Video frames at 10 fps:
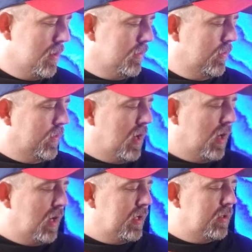Moving
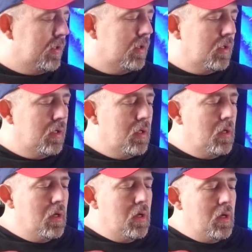on.
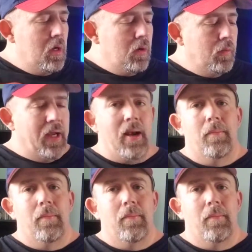We got a